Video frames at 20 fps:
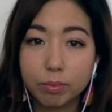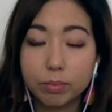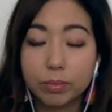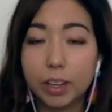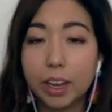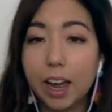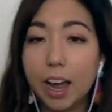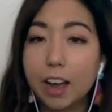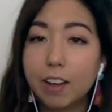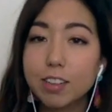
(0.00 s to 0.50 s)

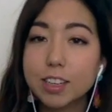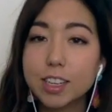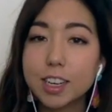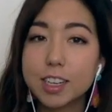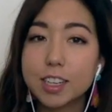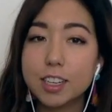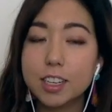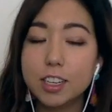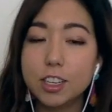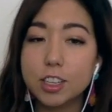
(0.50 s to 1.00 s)
Yeah, I was
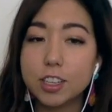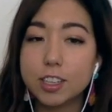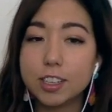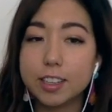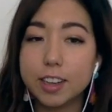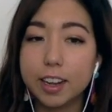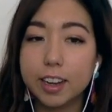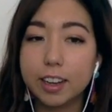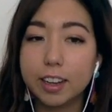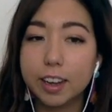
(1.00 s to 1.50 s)
actually just
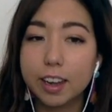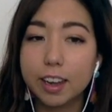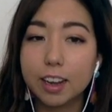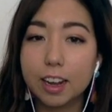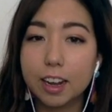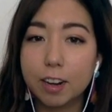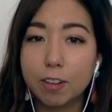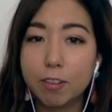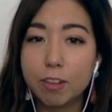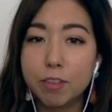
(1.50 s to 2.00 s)
thinking,
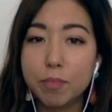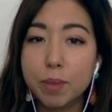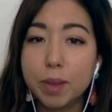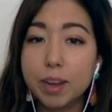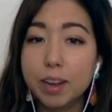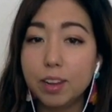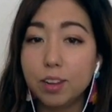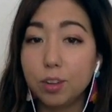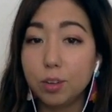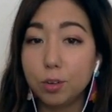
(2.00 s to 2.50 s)
like, we've been
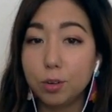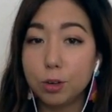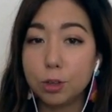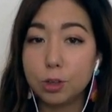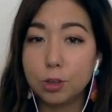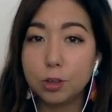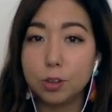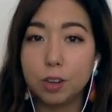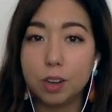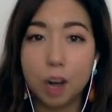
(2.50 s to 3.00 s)
introduced
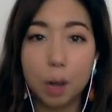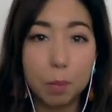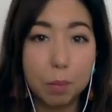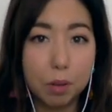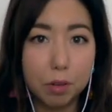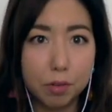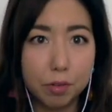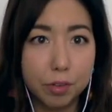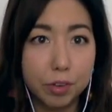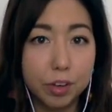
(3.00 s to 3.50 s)
to a
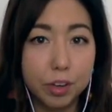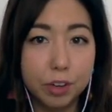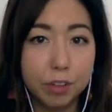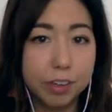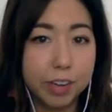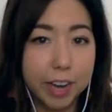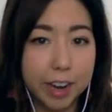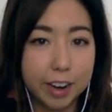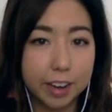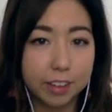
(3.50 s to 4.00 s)
couple of new
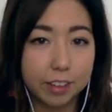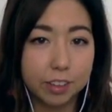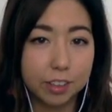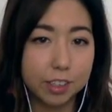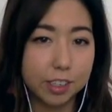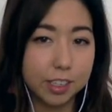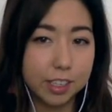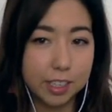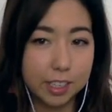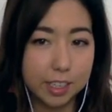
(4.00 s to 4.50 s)

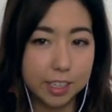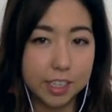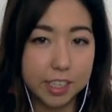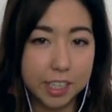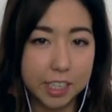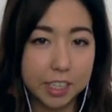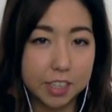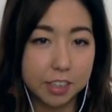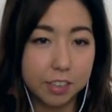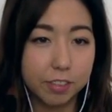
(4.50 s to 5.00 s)
characters in this
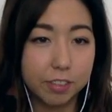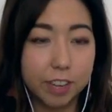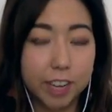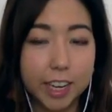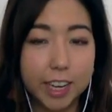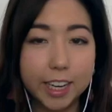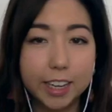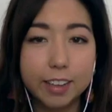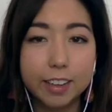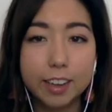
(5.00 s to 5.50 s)
season,
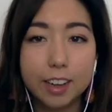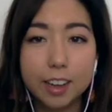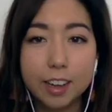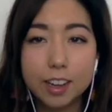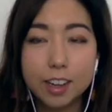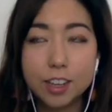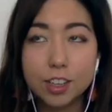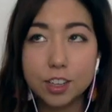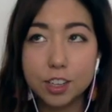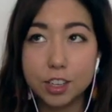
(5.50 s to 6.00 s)
right?
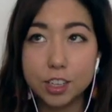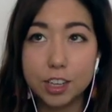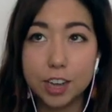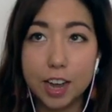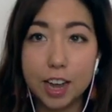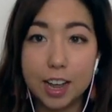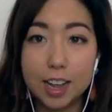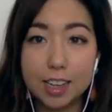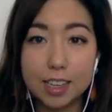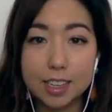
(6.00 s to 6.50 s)
Such
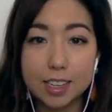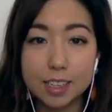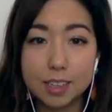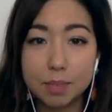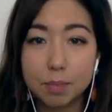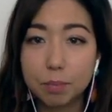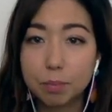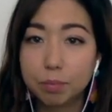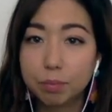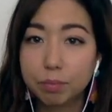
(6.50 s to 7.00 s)
as
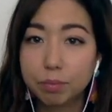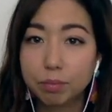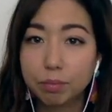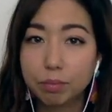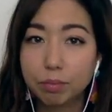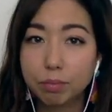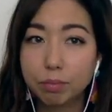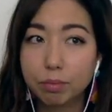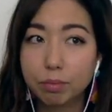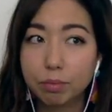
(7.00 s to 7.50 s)

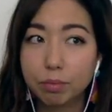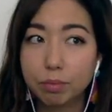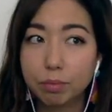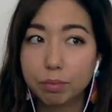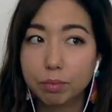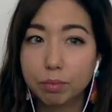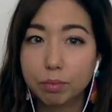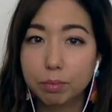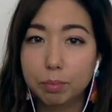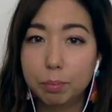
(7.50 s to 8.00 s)

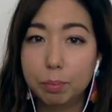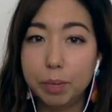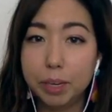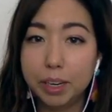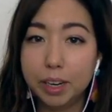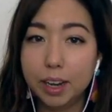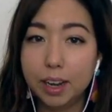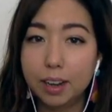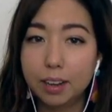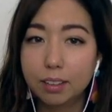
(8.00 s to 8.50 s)

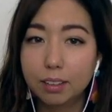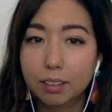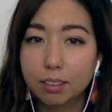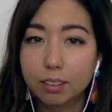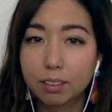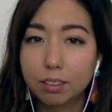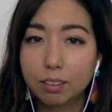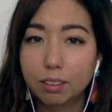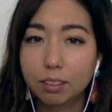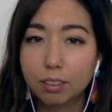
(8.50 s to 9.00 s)
Pina.
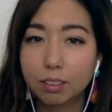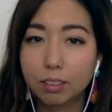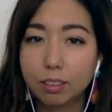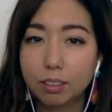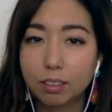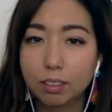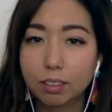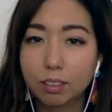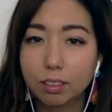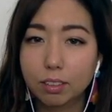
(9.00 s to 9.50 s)

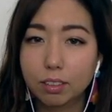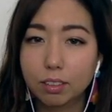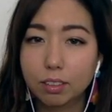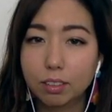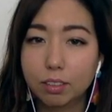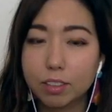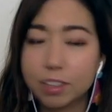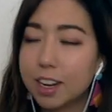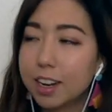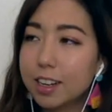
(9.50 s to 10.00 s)

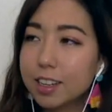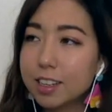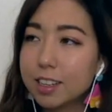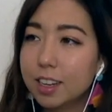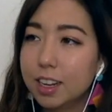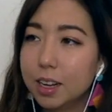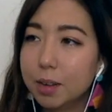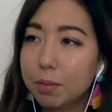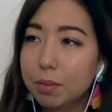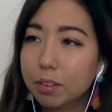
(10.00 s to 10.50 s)
Was that his
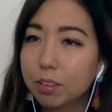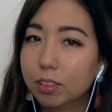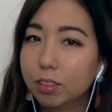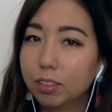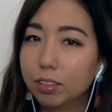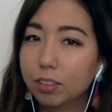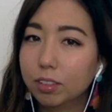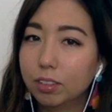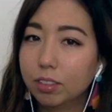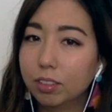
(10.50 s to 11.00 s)
name?
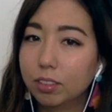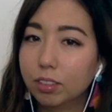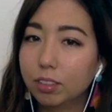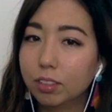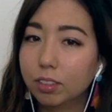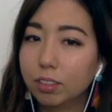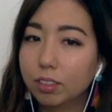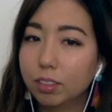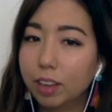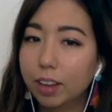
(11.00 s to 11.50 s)

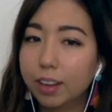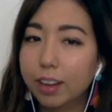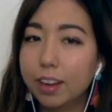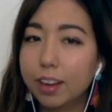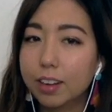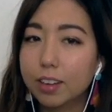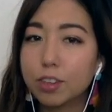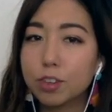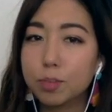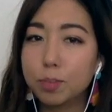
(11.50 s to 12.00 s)
I think
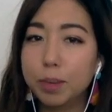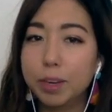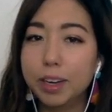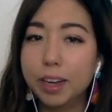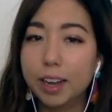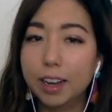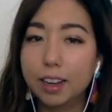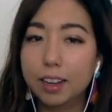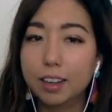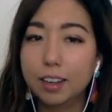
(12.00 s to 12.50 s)
it's
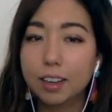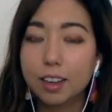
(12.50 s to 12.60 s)
Pina.